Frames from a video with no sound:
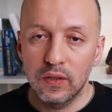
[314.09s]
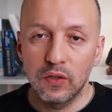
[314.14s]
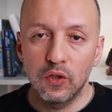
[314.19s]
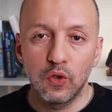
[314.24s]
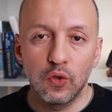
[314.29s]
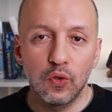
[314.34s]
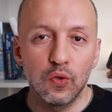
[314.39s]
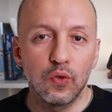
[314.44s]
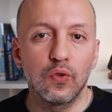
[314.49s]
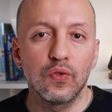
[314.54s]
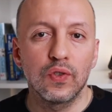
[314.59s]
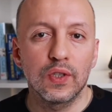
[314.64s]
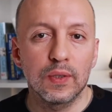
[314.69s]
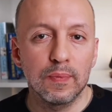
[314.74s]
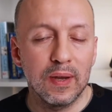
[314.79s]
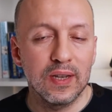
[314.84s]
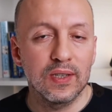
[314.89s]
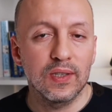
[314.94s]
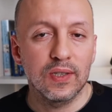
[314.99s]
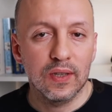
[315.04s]
to
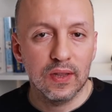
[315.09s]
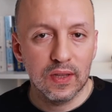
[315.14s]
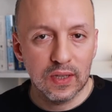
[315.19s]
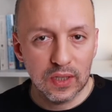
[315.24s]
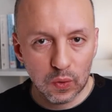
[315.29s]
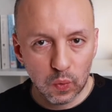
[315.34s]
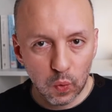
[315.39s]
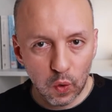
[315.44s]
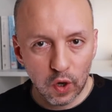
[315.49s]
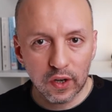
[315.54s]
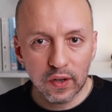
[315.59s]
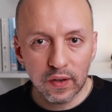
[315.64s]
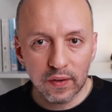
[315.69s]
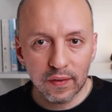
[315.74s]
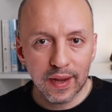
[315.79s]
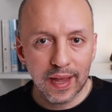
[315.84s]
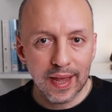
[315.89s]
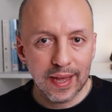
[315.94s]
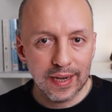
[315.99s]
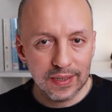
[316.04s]
sponsor this
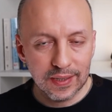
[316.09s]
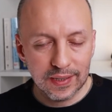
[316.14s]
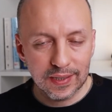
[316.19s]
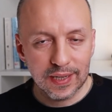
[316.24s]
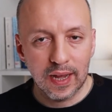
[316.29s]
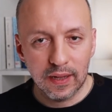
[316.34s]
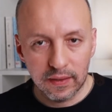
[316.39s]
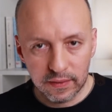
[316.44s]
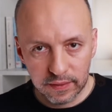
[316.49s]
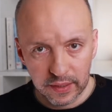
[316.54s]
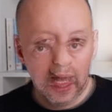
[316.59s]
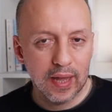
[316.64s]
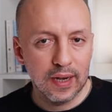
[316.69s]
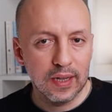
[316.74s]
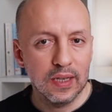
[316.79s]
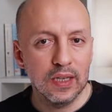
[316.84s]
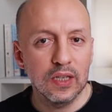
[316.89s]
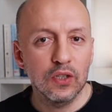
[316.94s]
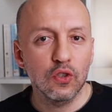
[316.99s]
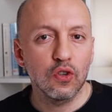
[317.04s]
worker and its salary and
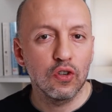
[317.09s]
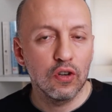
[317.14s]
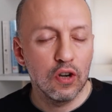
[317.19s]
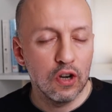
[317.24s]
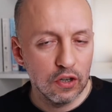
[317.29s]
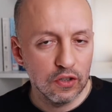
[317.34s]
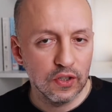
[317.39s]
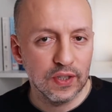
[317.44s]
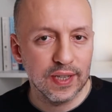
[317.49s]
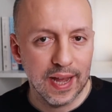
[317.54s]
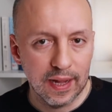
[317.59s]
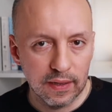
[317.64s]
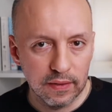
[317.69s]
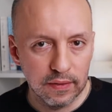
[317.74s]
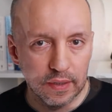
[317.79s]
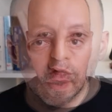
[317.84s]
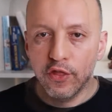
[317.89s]
his or her salary.